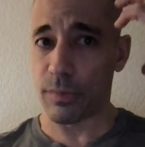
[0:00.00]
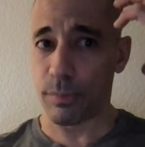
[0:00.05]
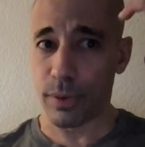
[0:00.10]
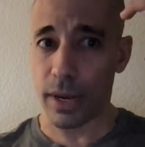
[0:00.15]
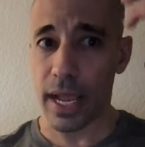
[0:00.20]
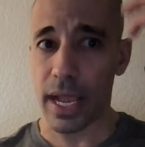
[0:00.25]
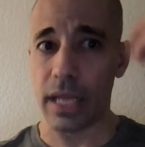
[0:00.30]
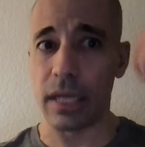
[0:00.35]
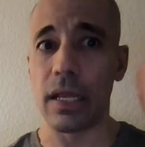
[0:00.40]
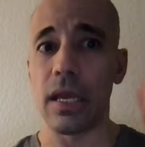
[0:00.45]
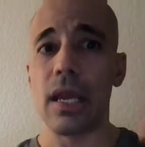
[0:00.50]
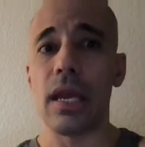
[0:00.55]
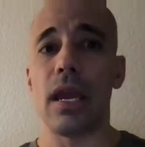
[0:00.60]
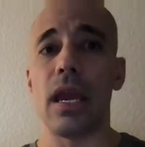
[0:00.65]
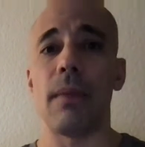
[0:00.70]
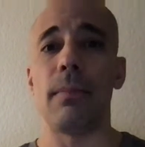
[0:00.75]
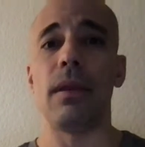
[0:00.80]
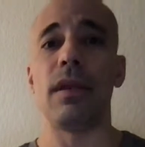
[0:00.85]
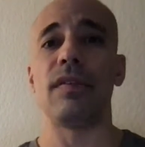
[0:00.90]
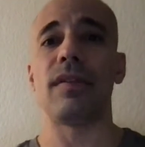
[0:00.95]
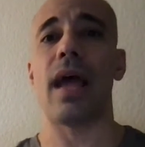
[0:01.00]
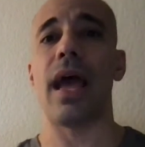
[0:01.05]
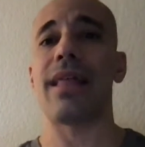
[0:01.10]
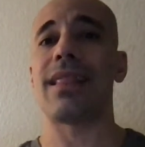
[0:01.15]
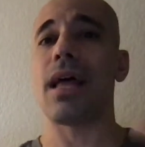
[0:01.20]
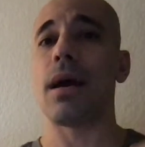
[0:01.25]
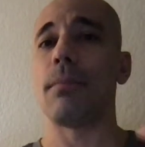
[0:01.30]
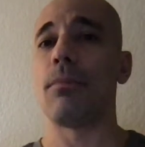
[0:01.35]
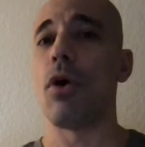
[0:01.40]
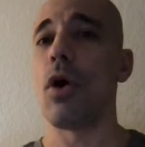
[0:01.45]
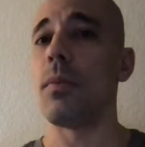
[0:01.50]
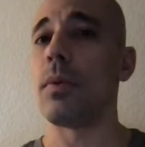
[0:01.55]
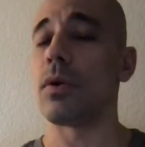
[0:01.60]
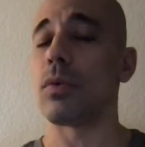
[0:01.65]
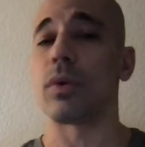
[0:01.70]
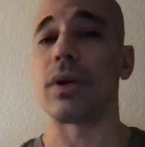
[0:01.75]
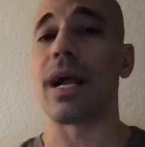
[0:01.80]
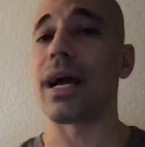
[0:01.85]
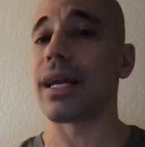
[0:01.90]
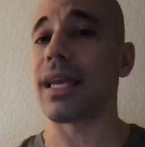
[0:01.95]
brain. It means that at that
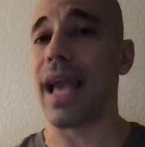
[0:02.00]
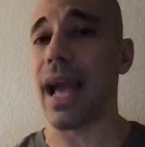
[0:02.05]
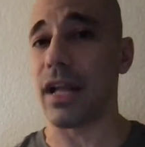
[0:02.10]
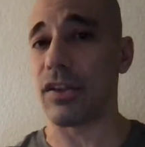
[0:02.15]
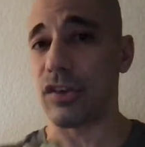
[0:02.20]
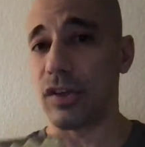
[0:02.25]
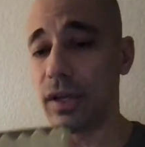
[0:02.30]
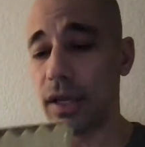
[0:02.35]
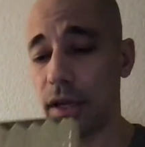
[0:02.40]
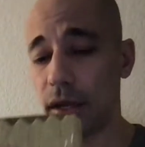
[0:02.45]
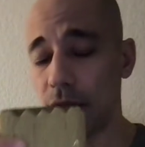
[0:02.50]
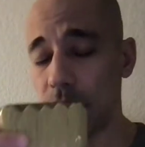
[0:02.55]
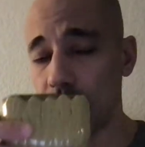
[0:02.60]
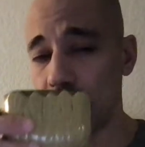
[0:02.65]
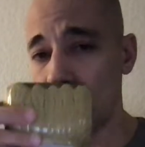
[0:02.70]
moment, we're not catching it.